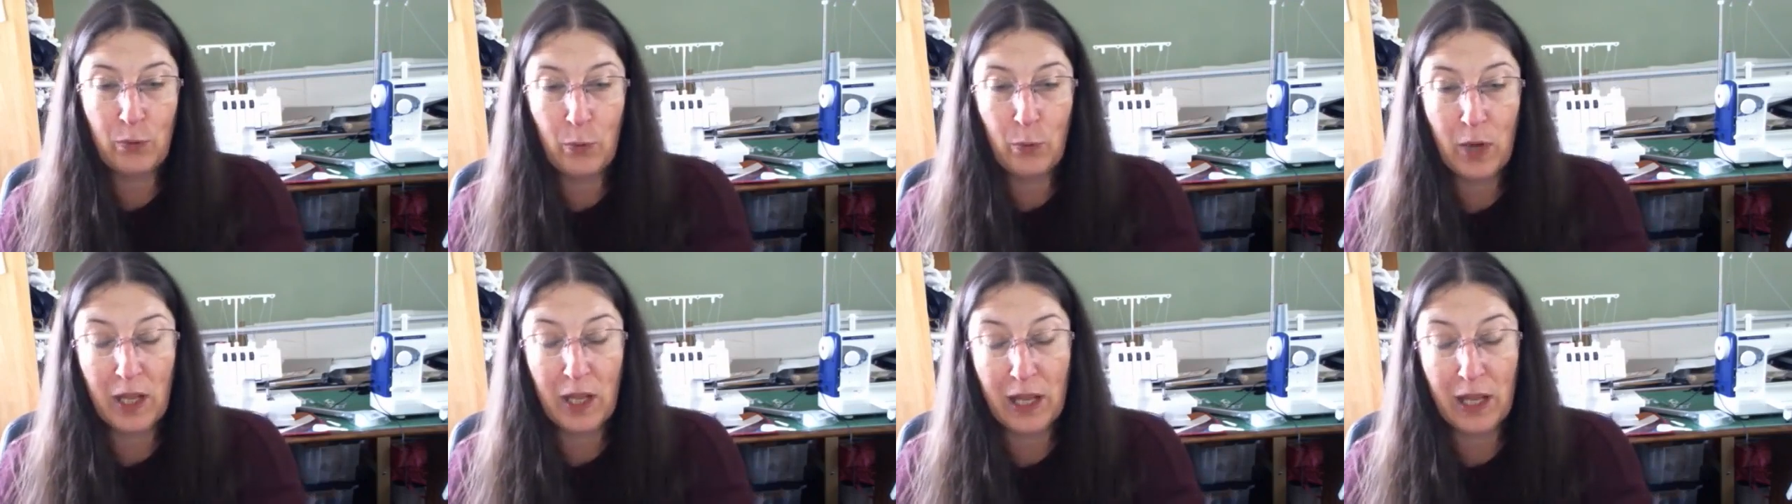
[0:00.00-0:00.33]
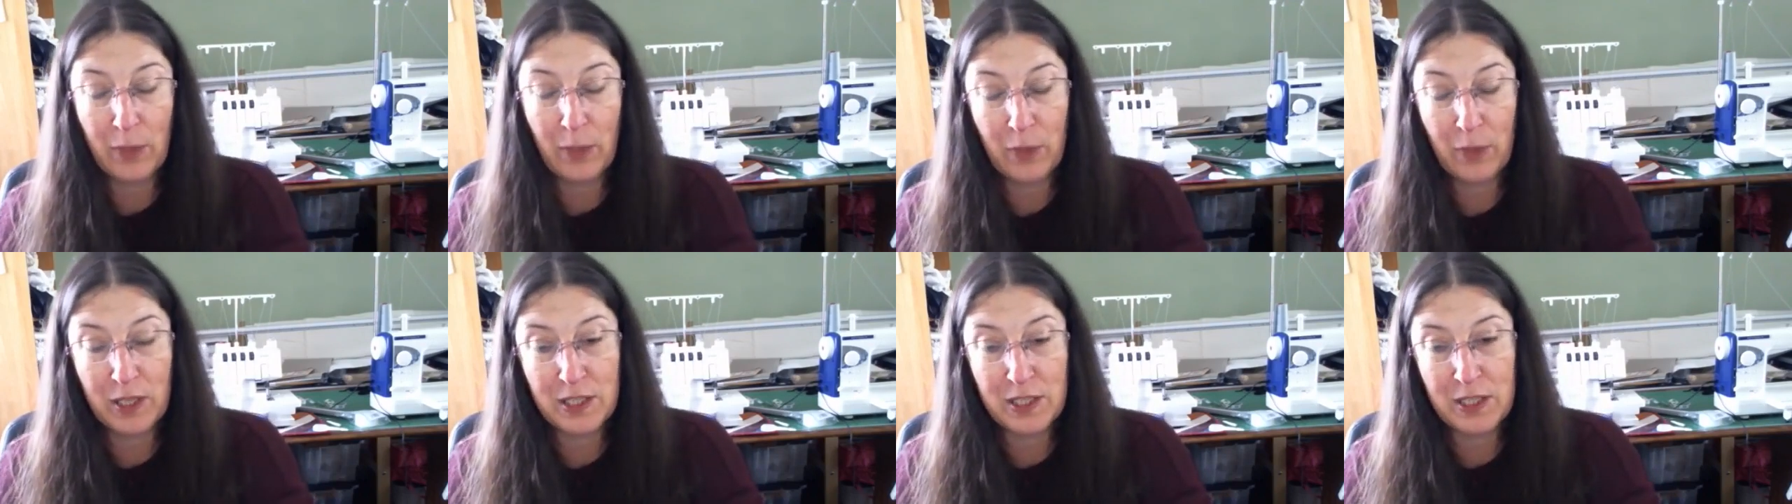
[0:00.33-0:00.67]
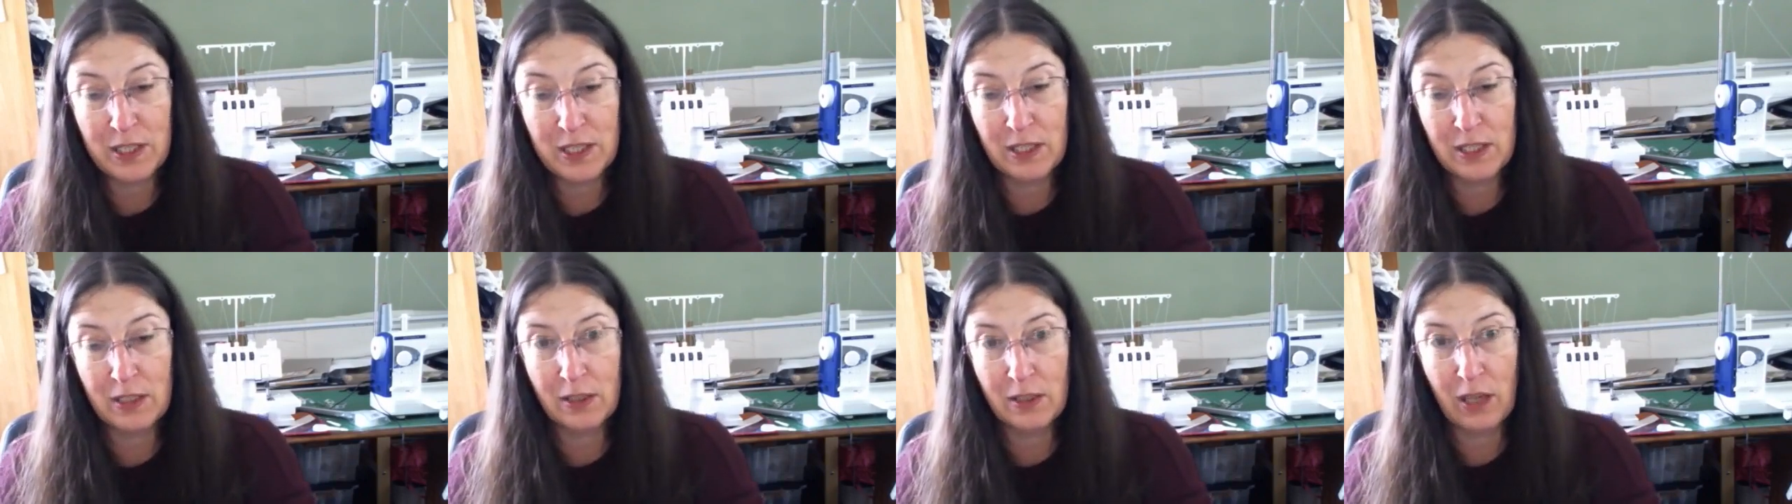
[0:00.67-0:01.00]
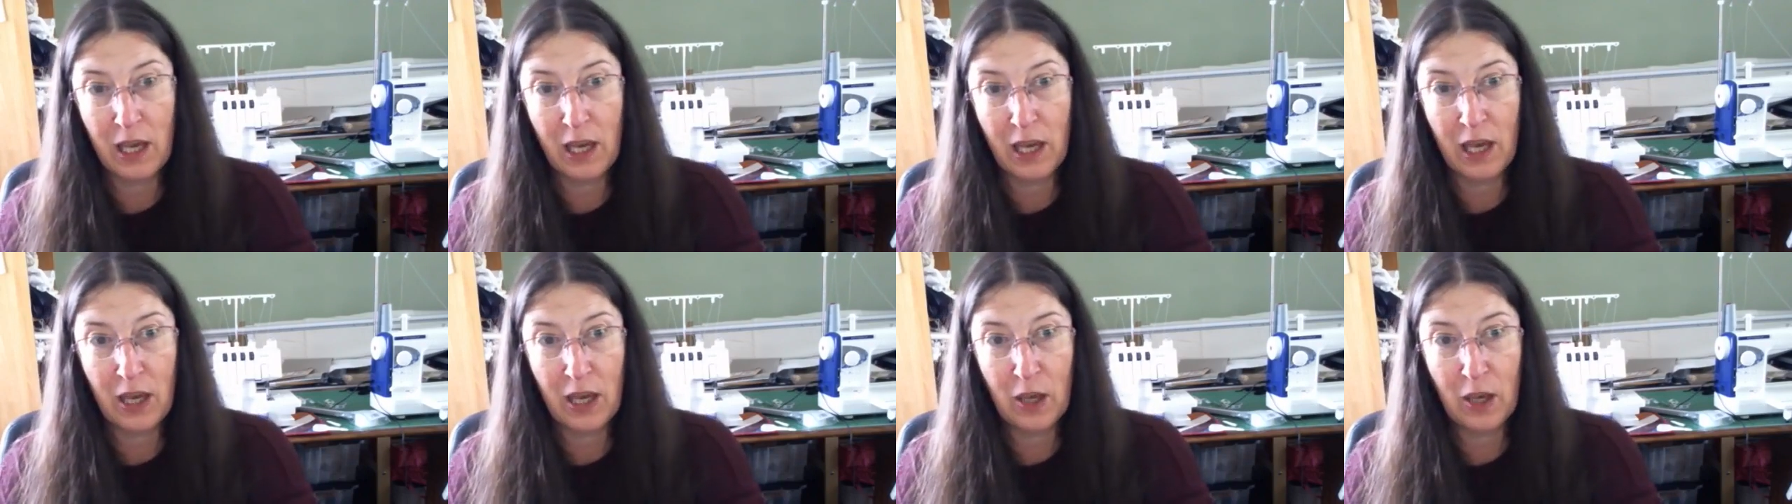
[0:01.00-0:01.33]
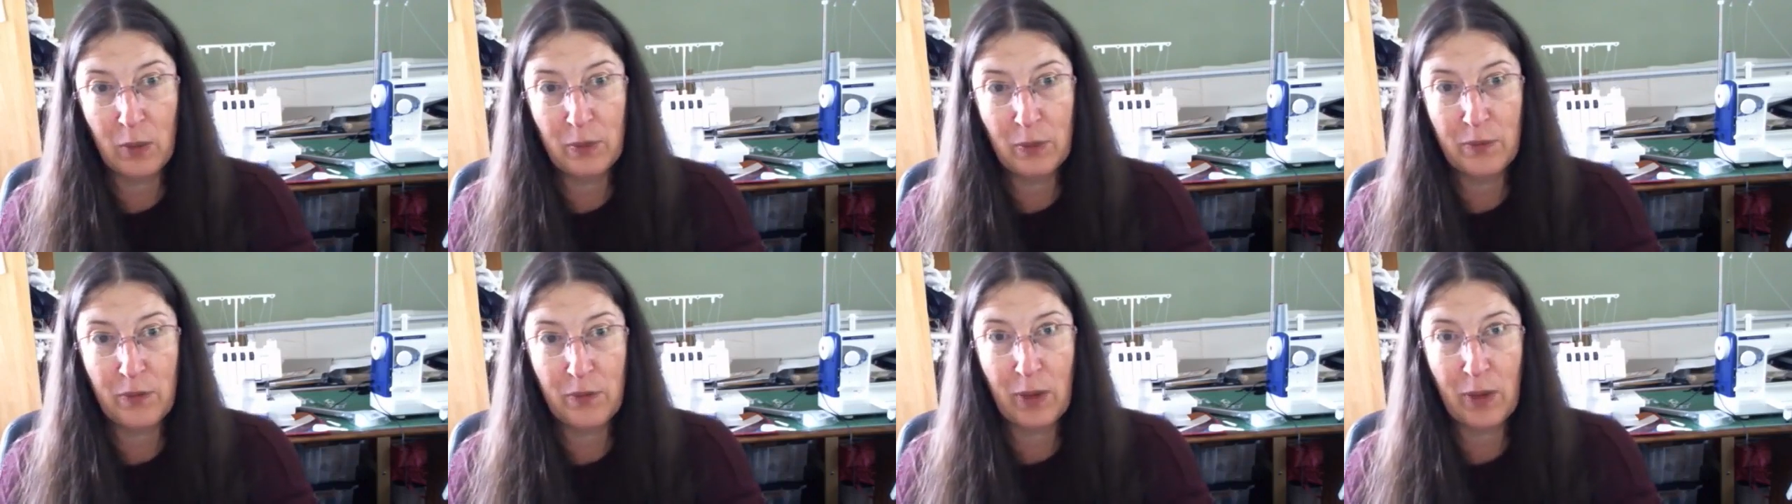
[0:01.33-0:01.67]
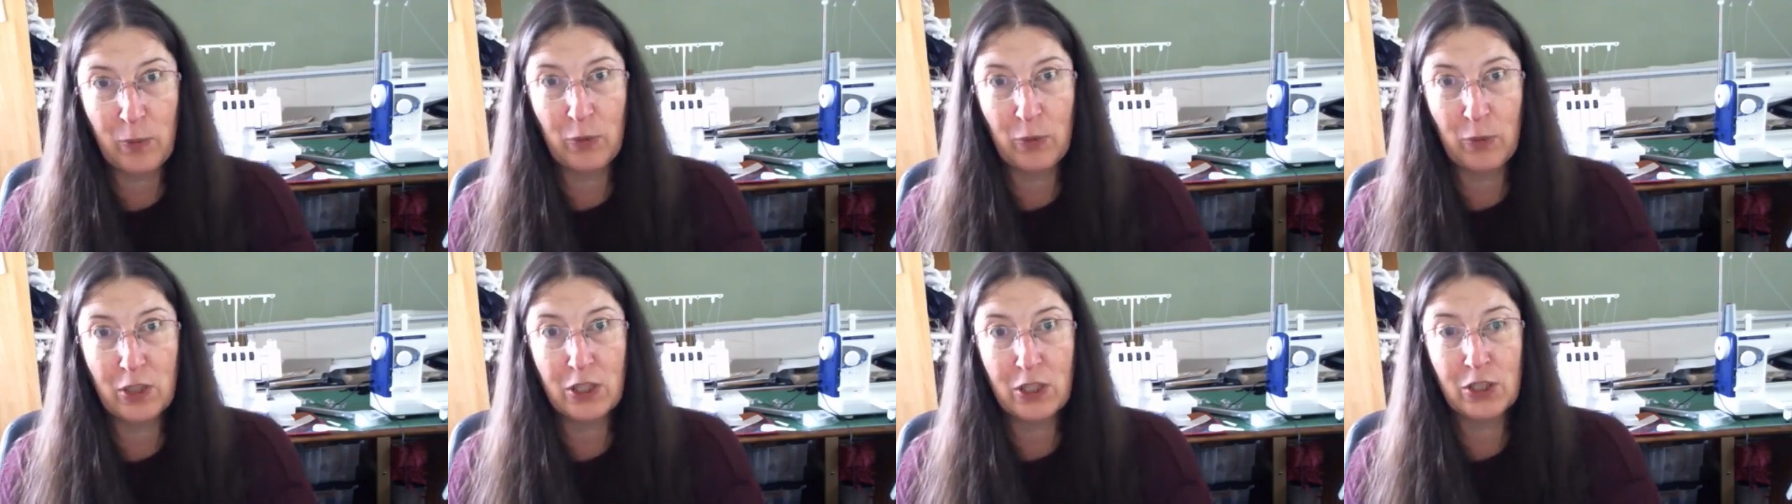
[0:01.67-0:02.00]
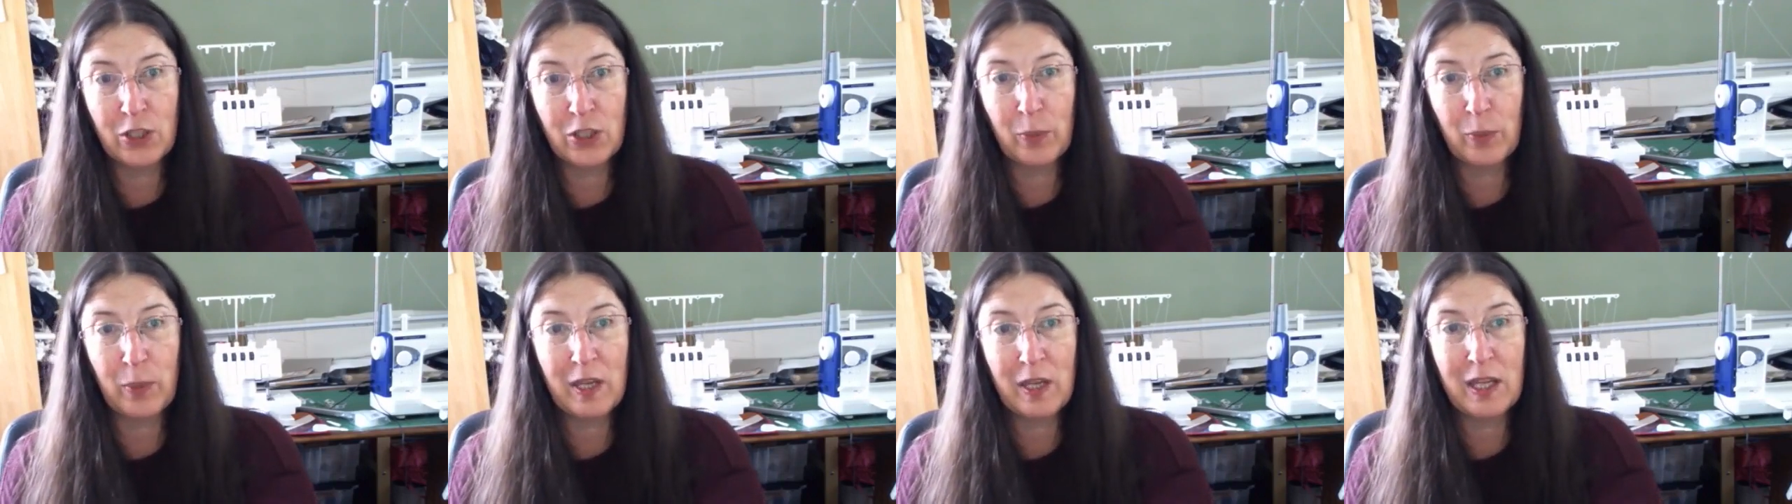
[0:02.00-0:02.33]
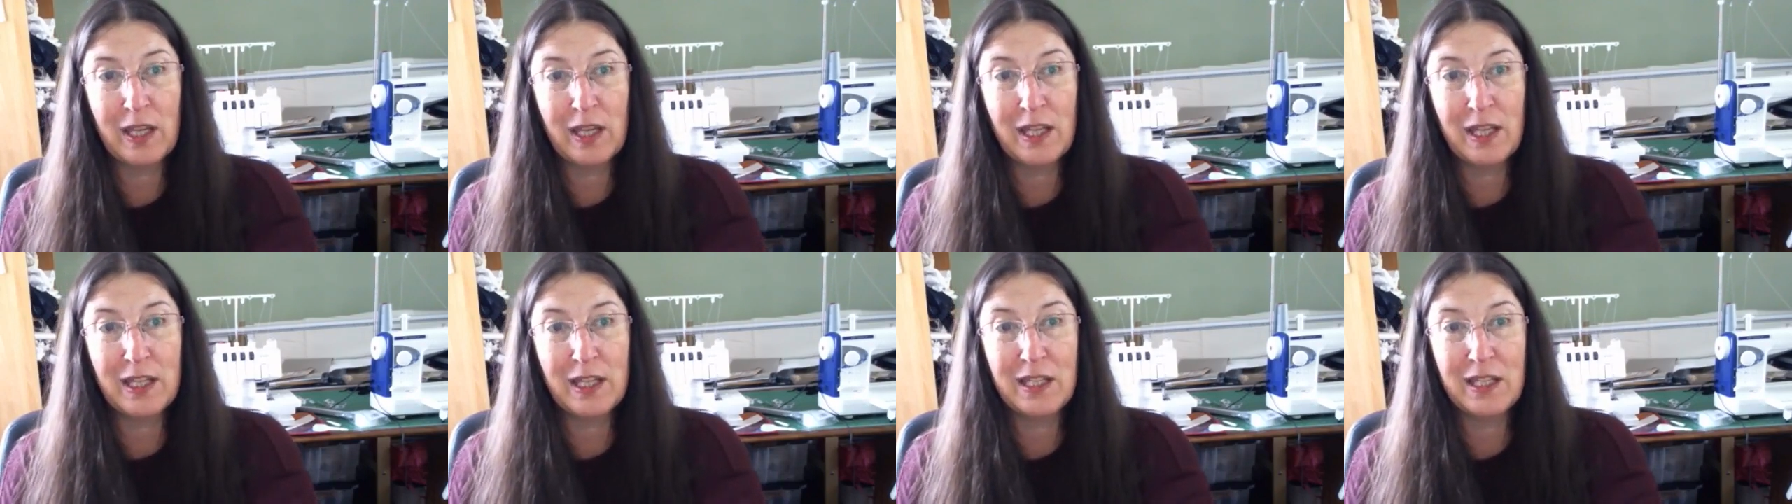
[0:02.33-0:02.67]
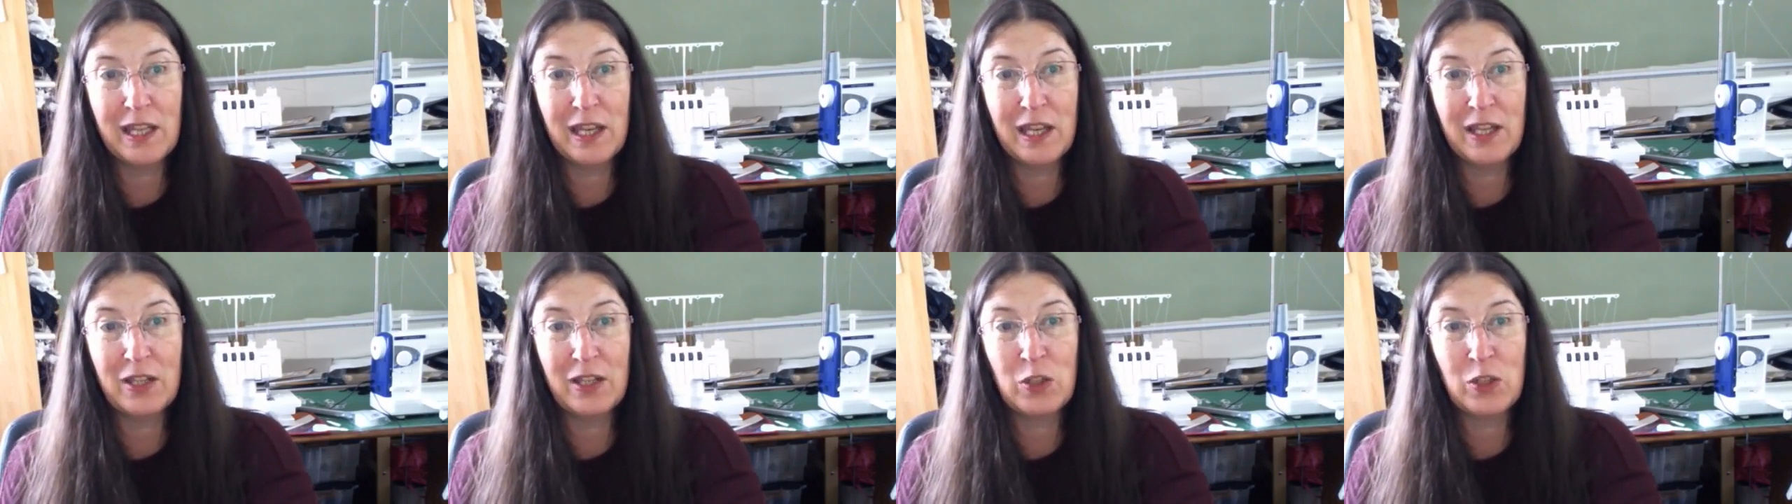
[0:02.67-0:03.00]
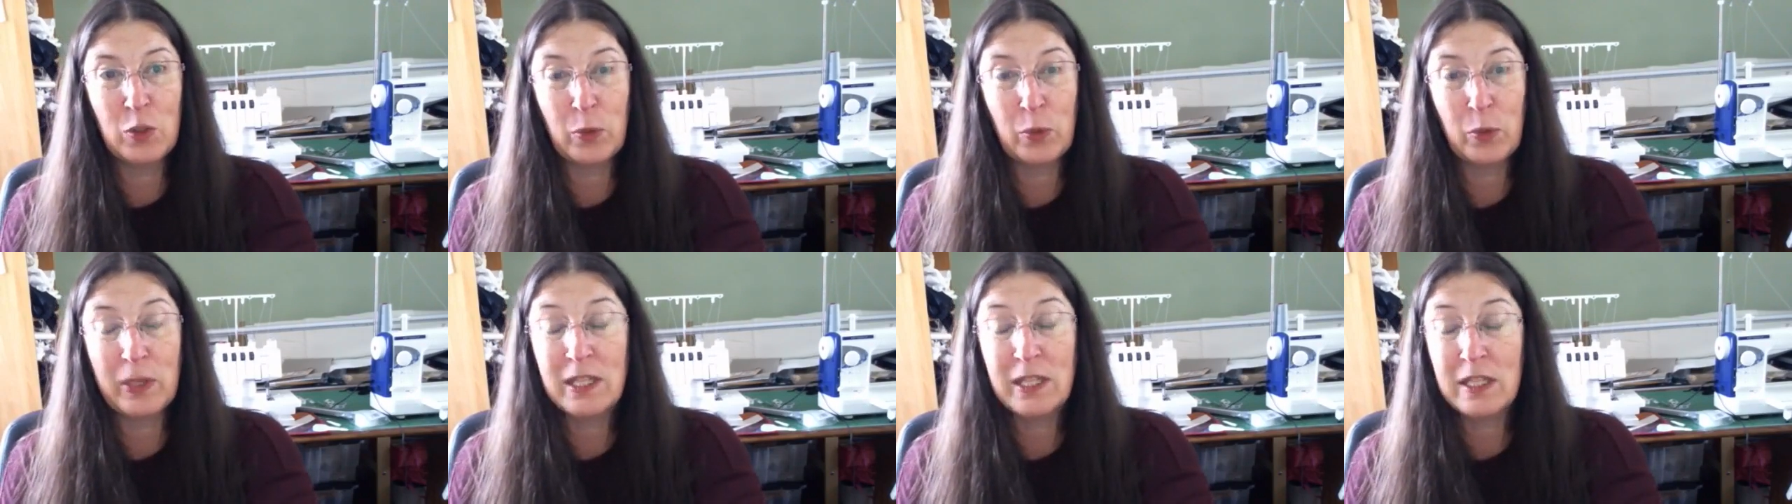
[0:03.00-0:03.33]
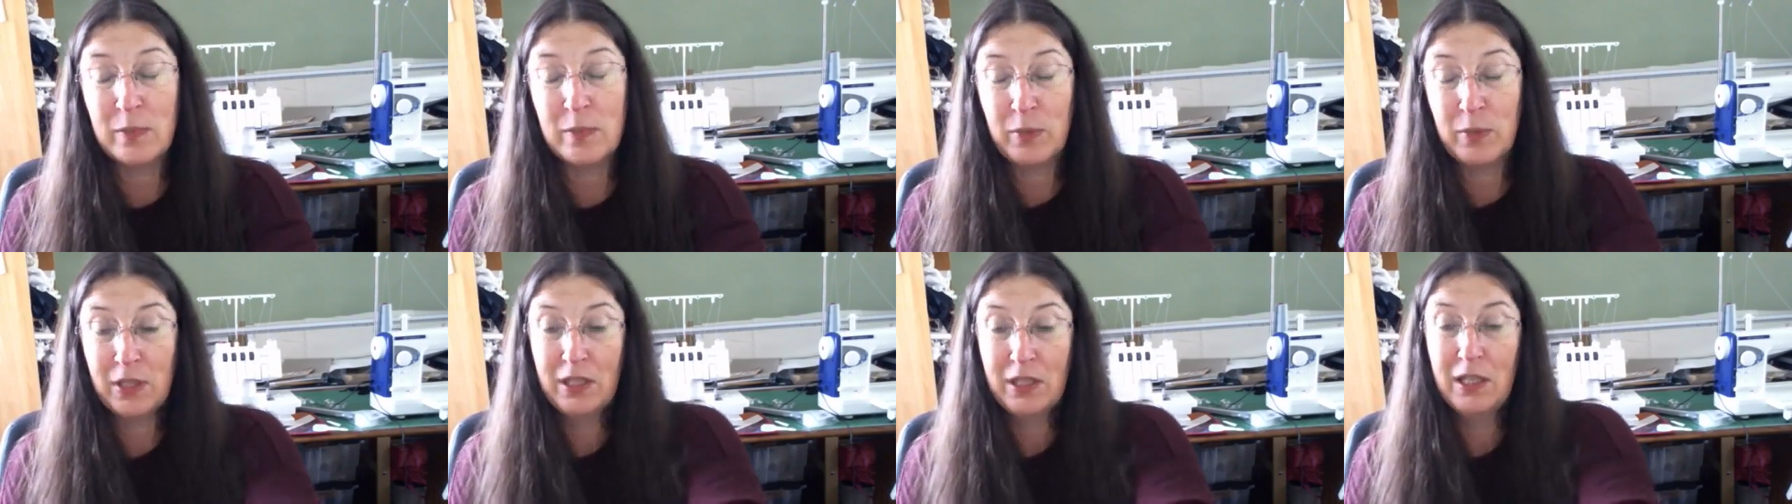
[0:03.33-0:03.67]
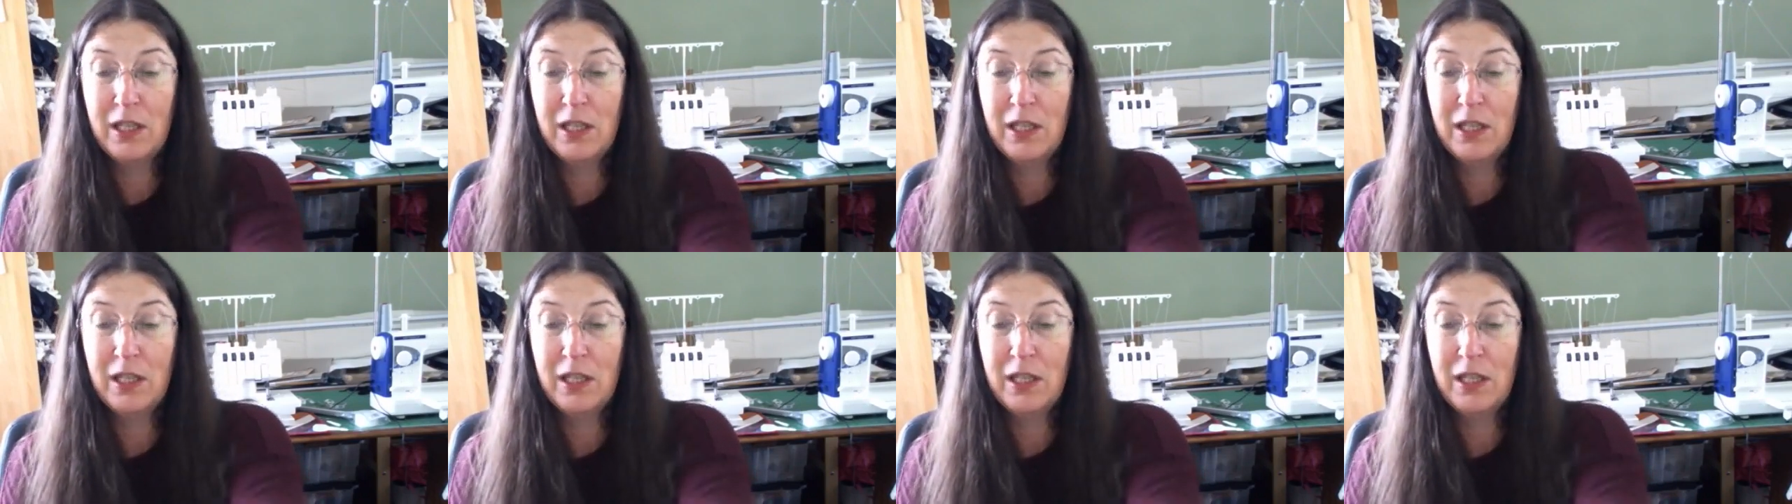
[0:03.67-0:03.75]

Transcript: while I went to the fabric shop in Twisp.